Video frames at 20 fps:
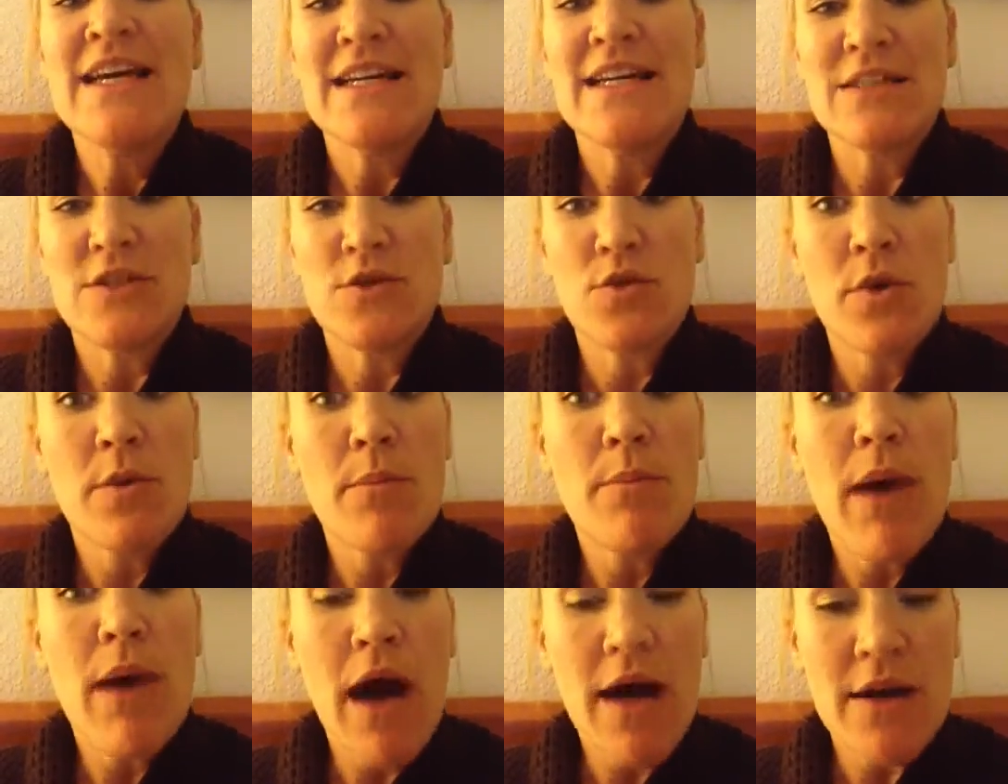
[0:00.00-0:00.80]
is sort
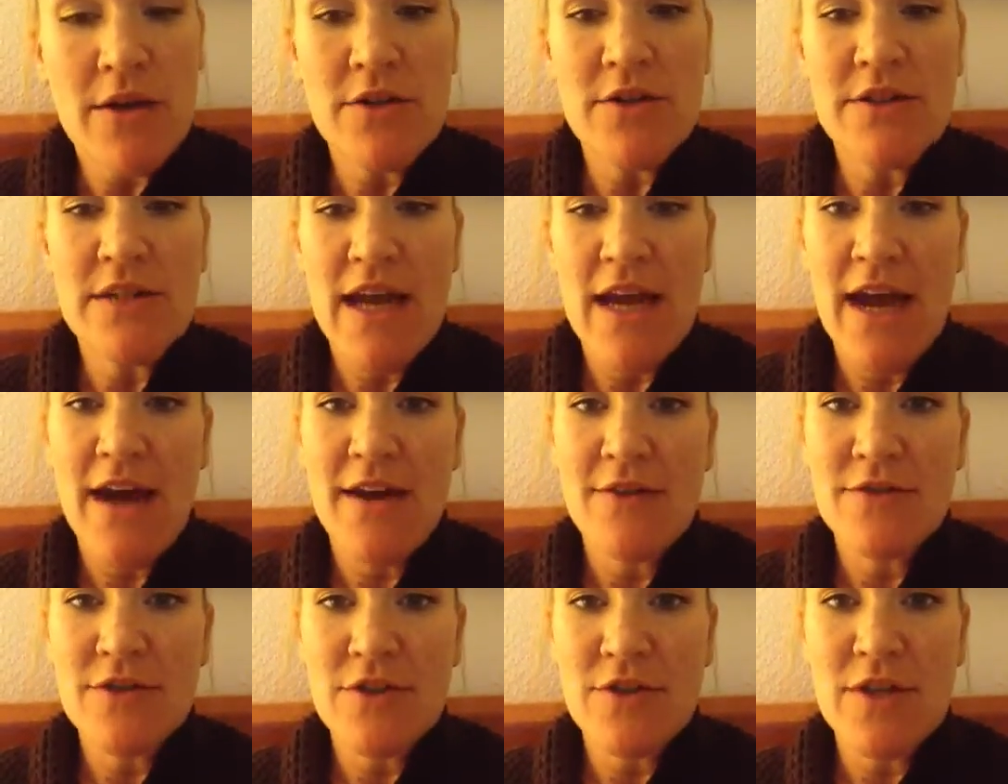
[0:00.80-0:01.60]
of modeled
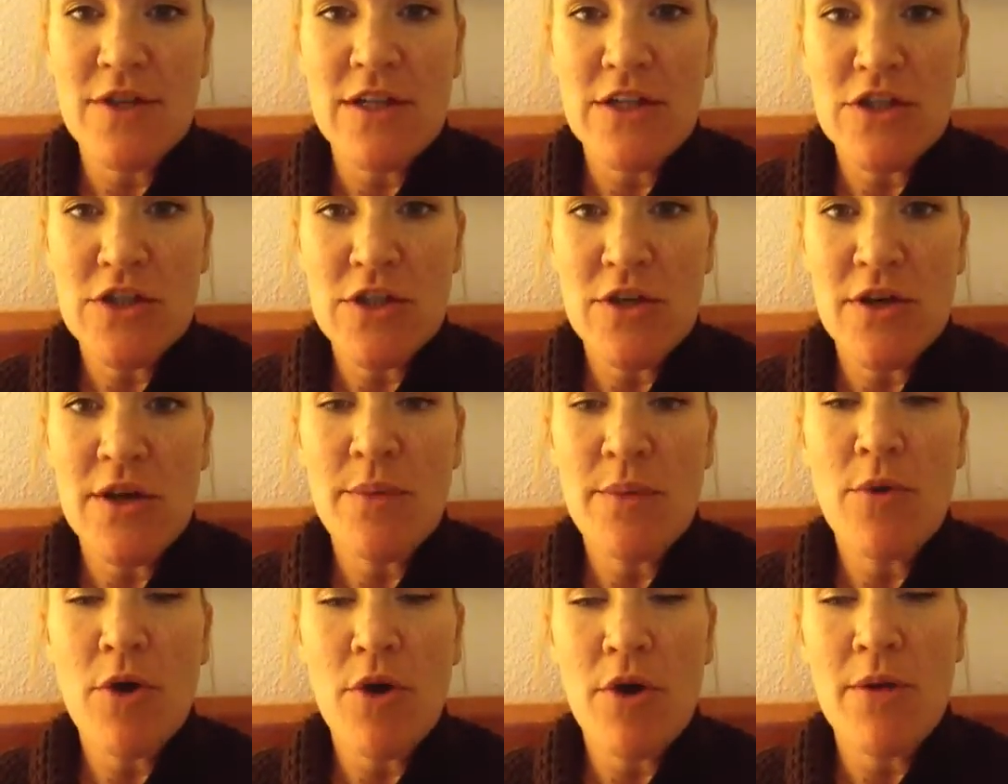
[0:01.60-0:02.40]
after the
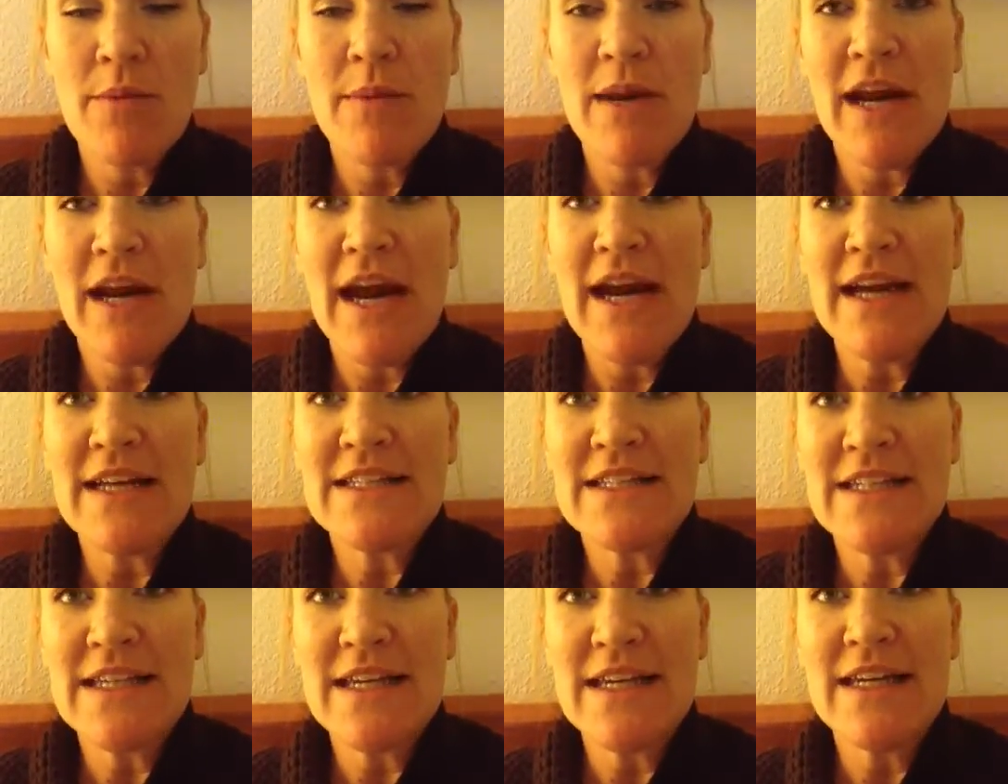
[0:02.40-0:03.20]
engineering program at
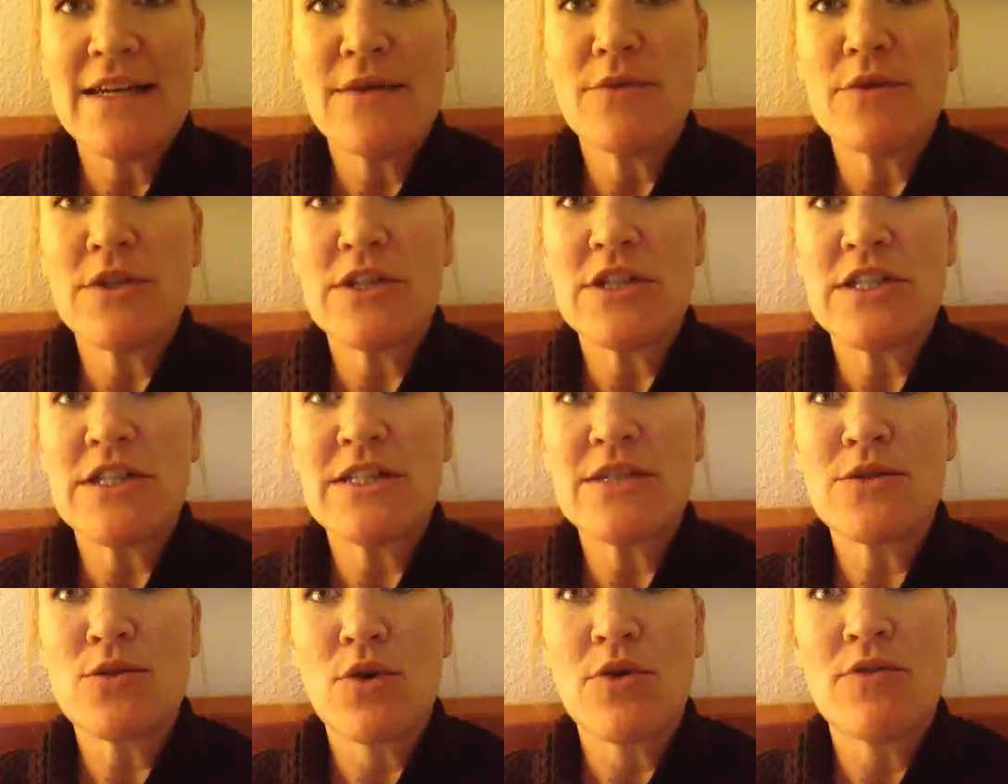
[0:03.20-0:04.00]
IIT, which
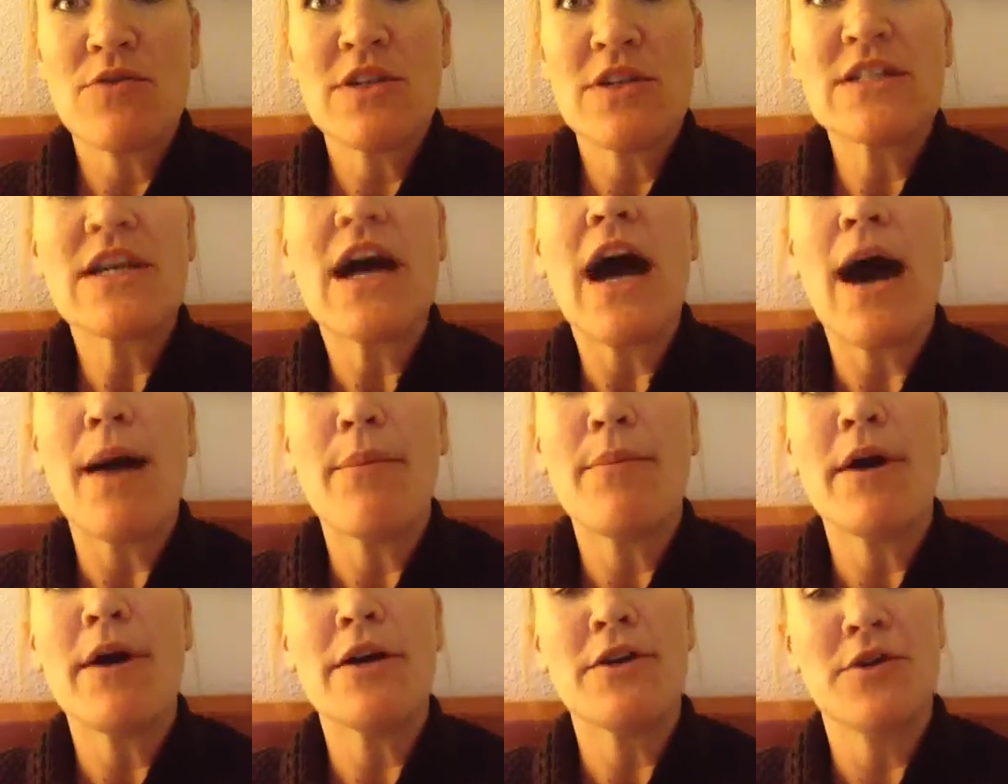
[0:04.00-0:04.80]
is sort of the
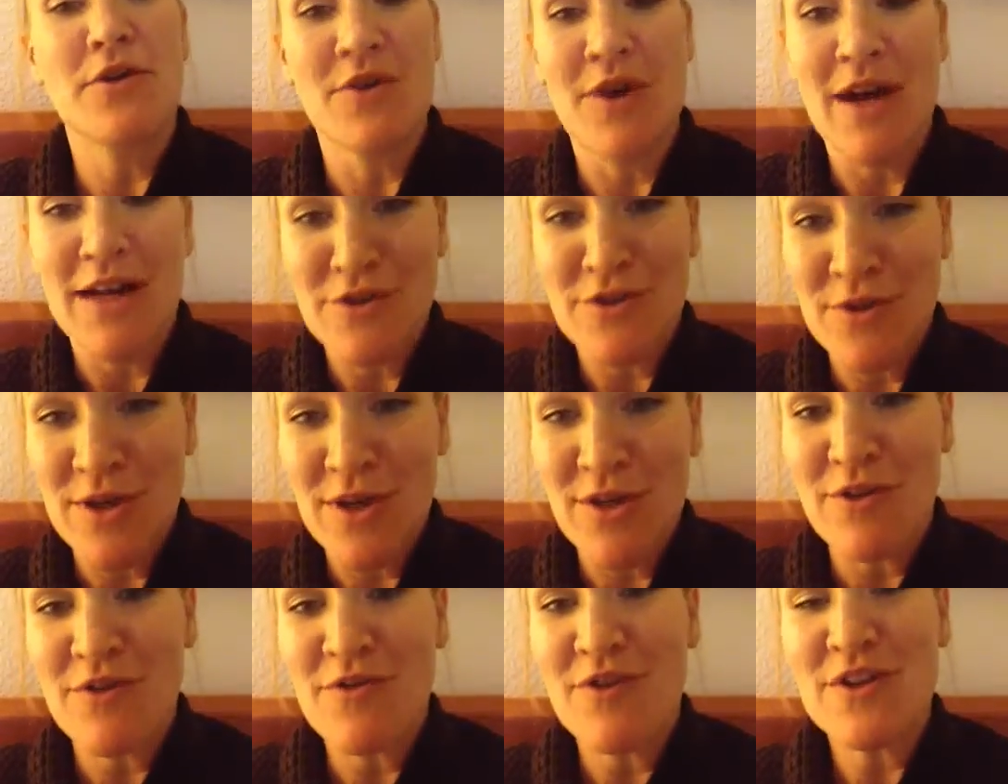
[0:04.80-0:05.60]
top
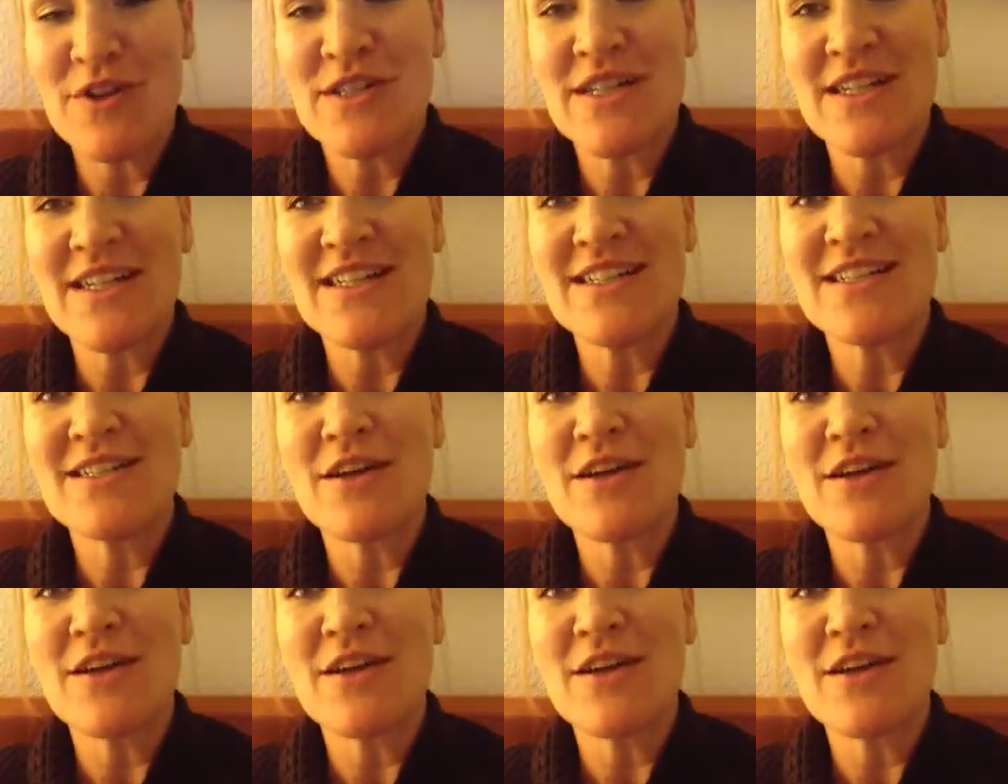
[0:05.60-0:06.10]
undergraduate university.